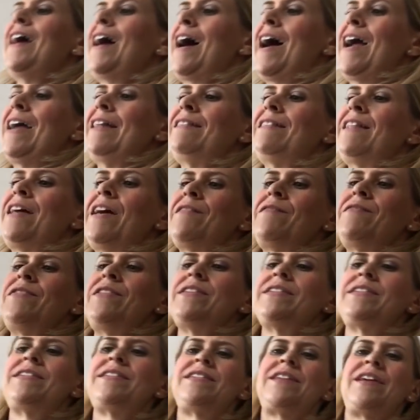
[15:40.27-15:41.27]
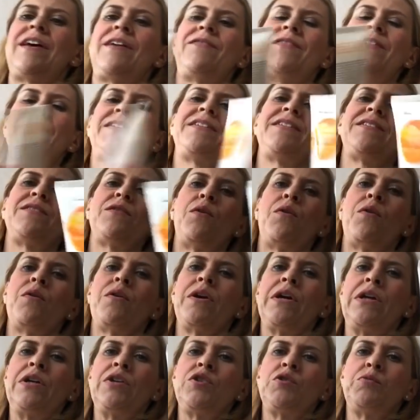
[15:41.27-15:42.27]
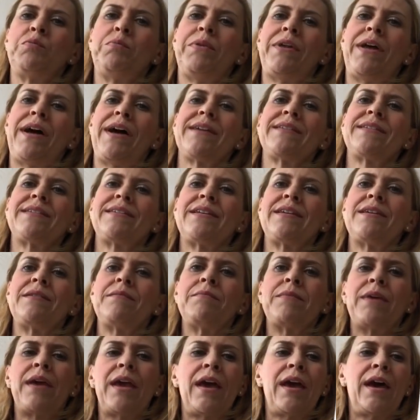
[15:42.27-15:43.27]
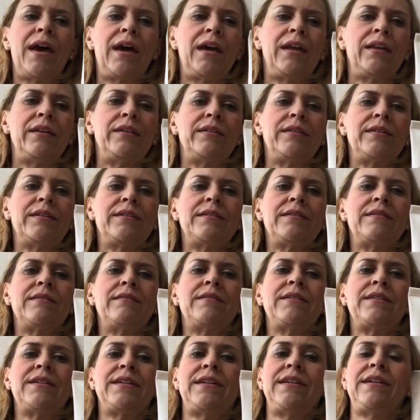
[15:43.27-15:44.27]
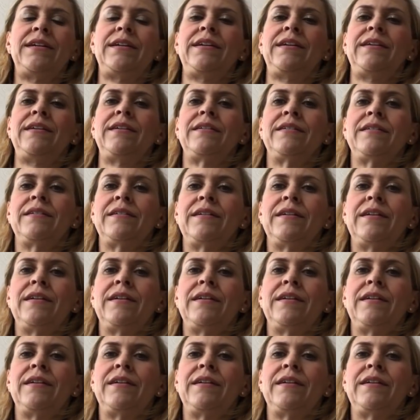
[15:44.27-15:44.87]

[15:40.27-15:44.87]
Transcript: I love this stuff. It's the orange blossom and tea.